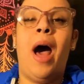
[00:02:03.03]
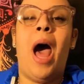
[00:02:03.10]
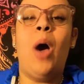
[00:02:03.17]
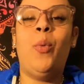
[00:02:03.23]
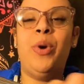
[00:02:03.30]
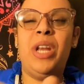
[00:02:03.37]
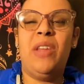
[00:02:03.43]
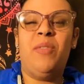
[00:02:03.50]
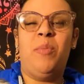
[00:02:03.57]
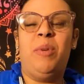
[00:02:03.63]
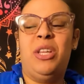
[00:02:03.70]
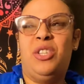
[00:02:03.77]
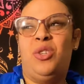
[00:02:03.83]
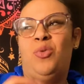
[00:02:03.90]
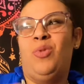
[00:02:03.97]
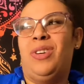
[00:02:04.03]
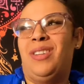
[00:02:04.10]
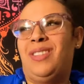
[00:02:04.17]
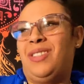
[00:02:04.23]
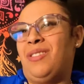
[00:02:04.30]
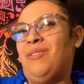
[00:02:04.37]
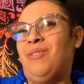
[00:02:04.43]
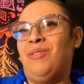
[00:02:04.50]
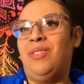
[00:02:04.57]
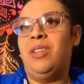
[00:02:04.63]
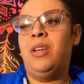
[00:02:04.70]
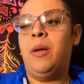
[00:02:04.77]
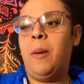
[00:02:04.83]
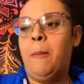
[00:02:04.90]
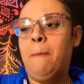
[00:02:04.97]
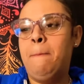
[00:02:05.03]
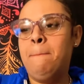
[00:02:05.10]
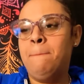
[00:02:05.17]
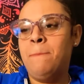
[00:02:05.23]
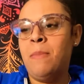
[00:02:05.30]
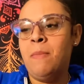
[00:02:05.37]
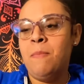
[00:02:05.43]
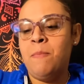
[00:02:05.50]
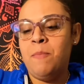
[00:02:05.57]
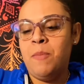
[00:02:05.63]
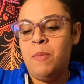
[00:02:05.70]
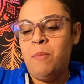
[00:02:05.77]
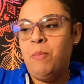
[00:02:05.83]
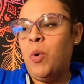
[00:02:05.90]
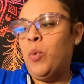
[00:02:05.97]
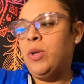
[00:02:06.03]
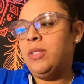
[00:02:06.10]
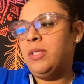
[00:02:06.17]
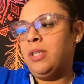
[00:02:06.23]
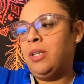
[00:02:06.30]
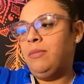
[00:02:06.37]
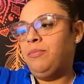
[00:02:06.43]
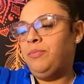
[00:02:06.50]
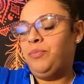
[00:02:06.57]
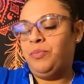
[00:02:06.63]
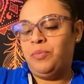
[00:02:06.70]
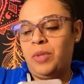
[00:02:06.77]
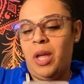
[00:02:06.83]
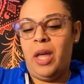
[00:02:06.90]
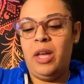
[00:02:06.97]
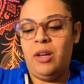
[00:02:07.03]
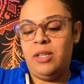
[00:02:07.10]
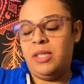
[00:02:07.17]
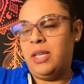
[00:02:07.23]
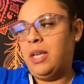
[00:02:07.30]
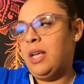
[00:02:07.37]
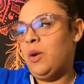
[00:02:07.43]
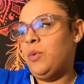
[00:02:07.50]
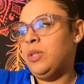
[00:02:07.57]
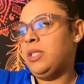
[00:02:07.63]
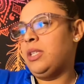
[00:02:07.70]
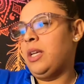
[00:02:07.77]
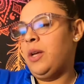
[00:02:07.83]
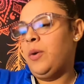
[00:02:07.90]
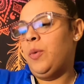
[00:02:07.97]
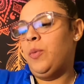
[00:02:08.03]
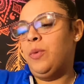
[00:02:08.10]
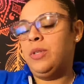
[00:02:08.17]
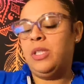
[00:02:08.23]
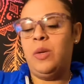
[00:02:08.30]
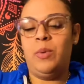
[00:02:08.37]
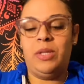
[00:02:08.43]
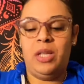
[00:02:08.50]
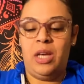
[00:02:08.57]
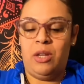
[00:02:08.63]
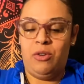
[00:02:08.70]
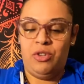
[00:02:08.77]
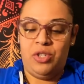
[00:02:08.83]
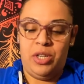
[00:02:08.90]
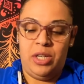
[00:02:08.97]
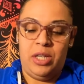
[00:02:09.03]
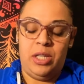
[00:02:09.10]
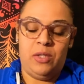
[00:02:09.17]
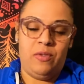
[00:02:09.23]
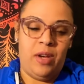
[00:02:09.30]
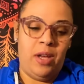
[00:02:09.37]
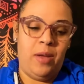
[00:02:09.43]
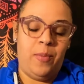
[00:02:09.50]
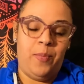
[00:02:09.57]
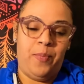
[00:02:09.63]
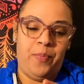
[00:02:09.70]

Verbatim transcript: I wouldn't even be too concerned. But we'll see. I ain't gonna say that. We'll see. We'll see what the energy is, right?